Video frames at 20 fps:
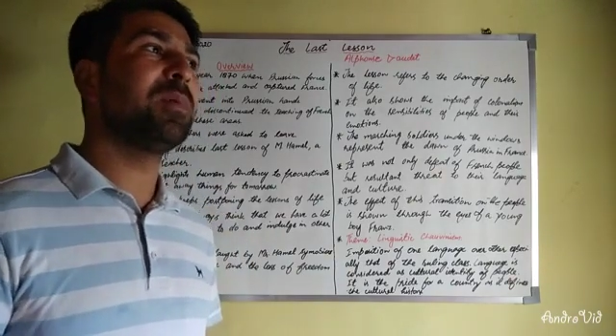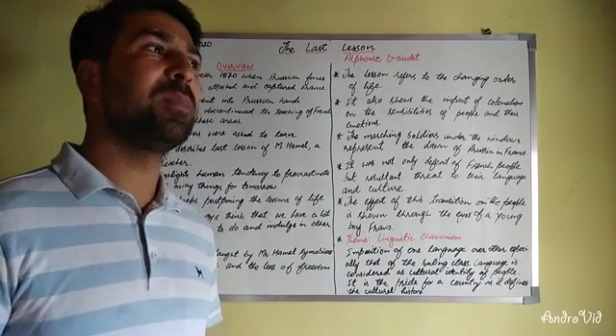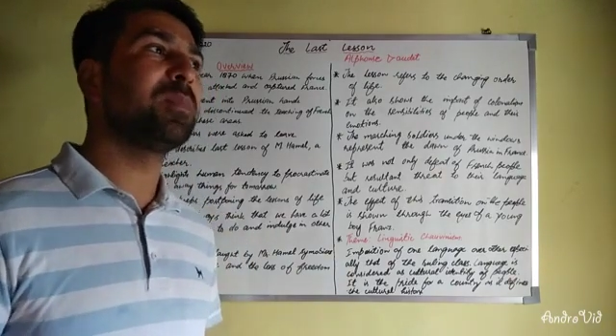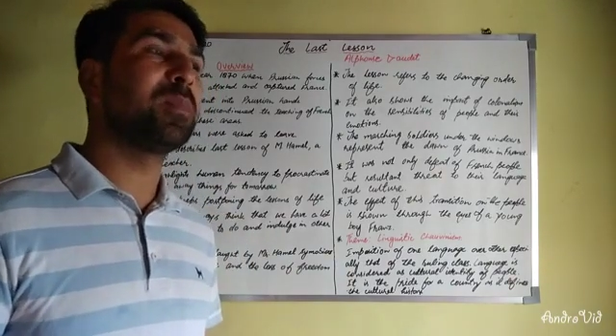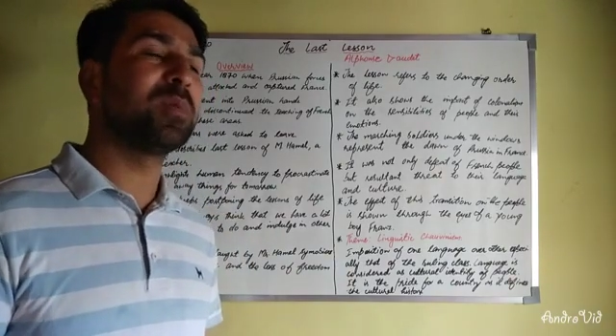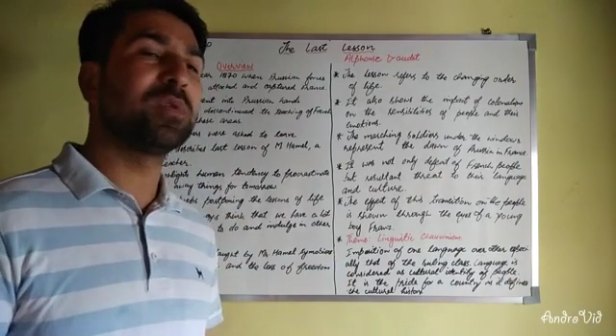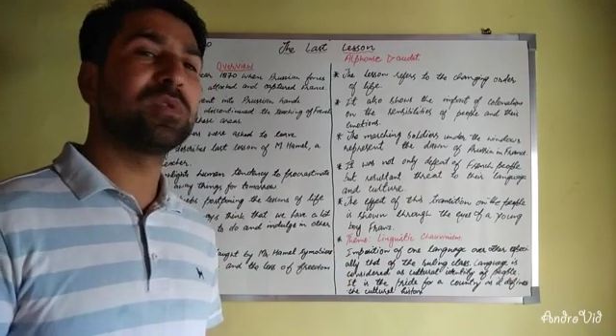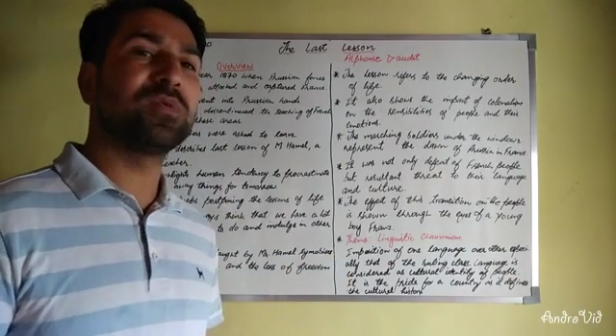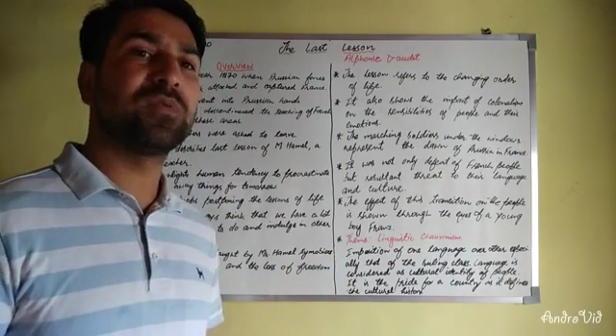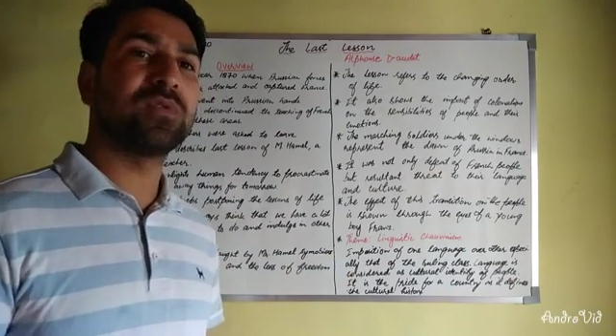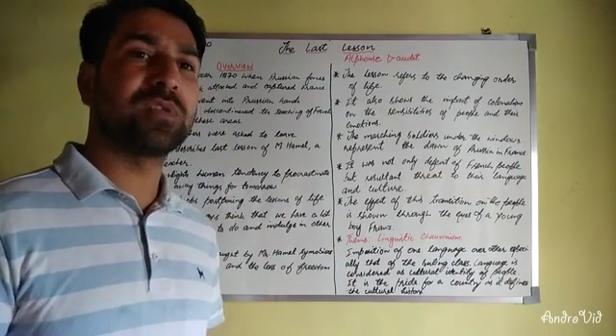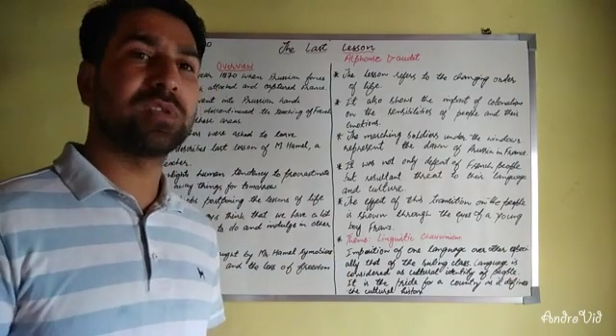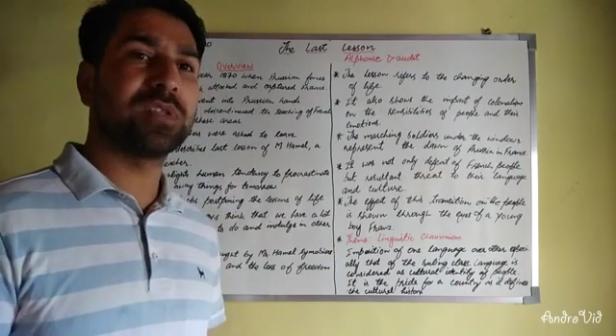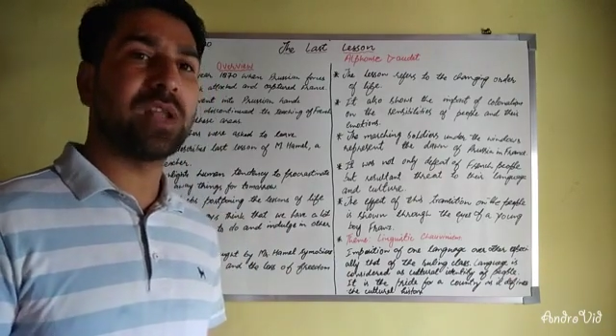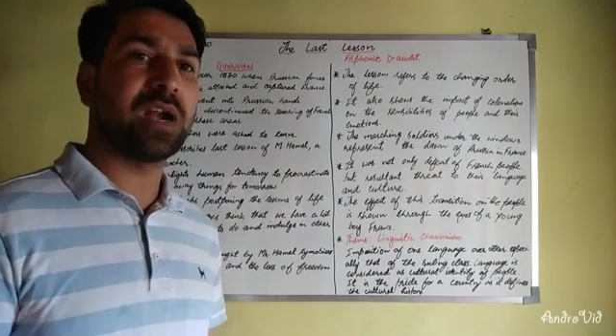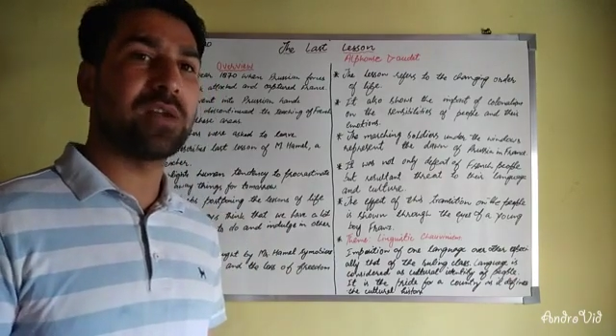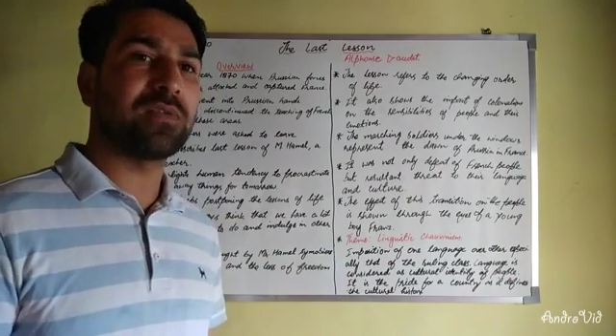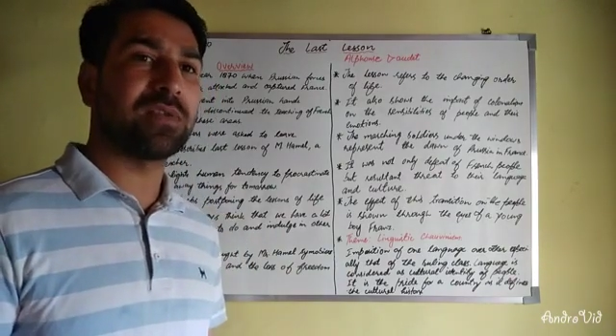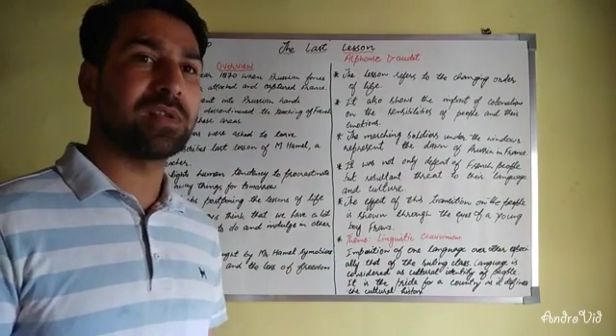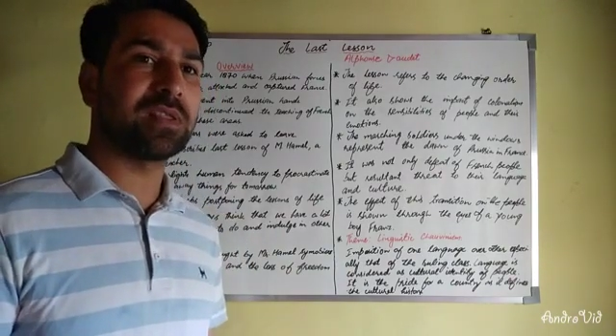on postponing
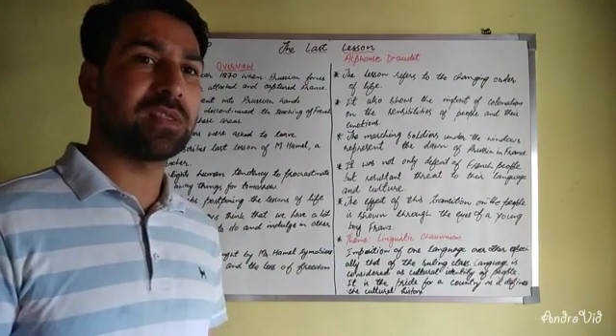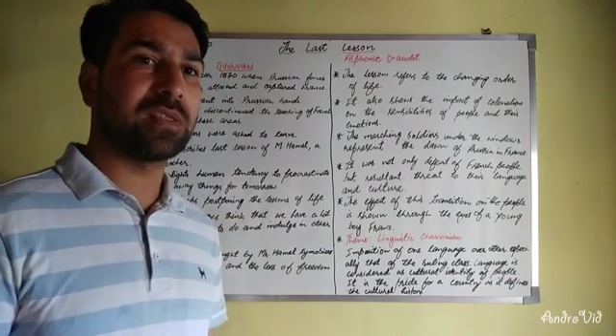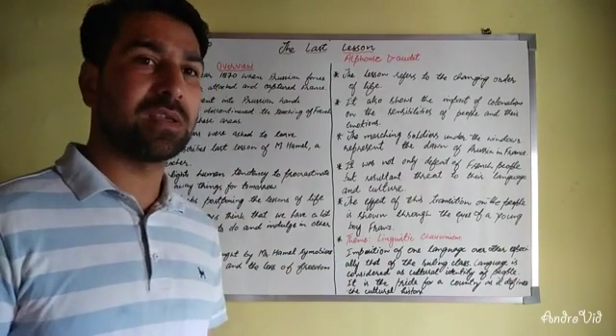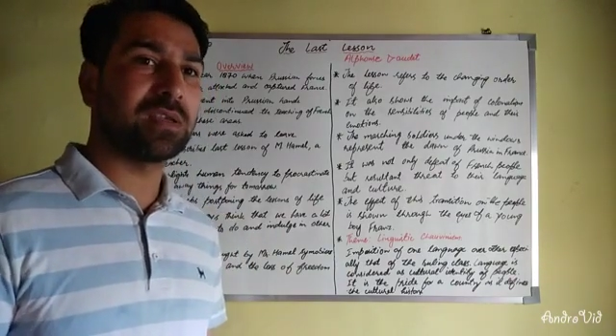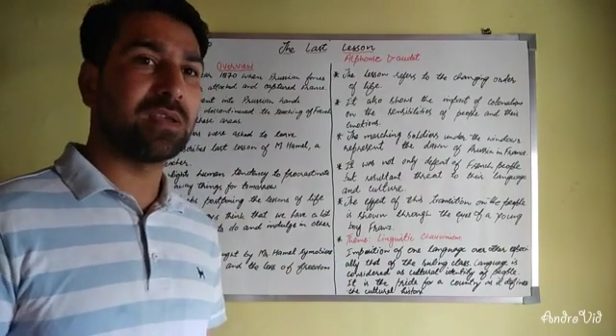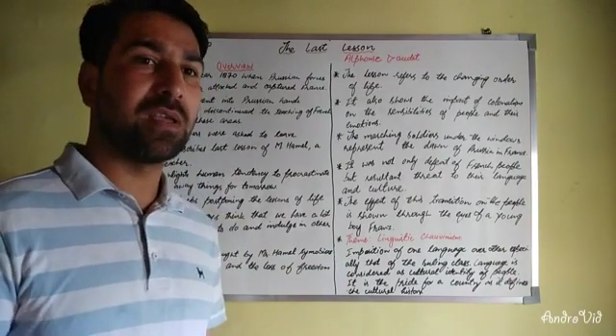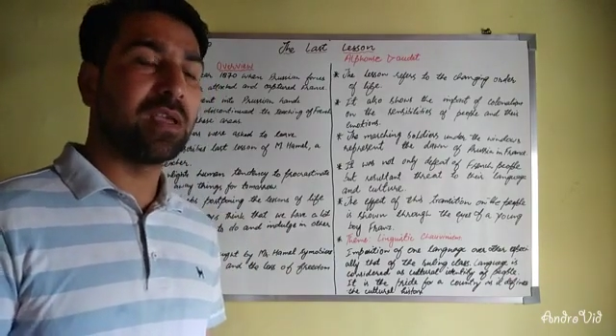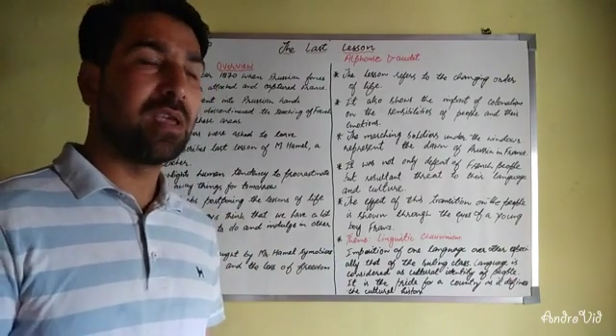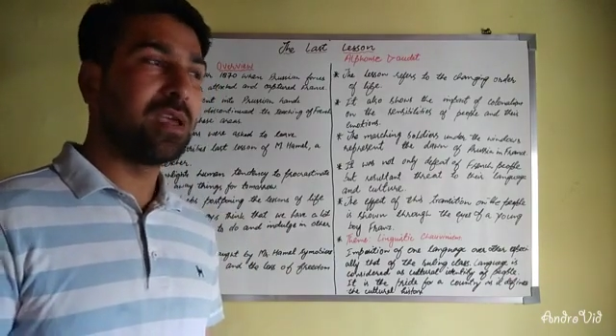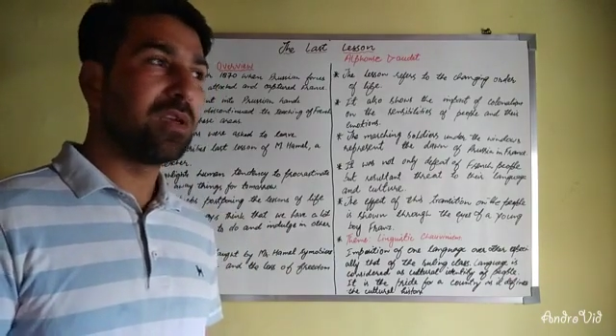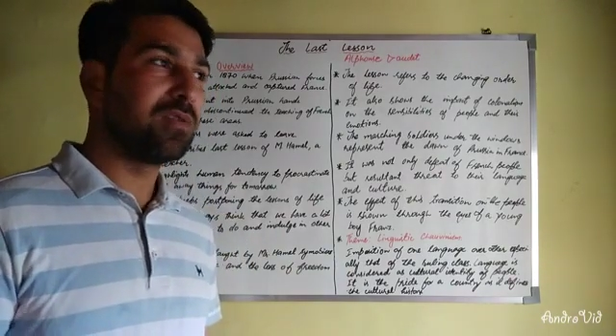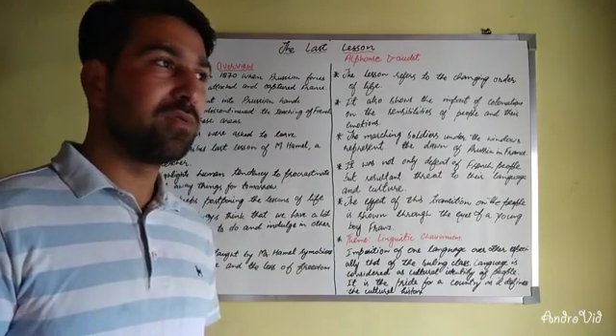that very thing.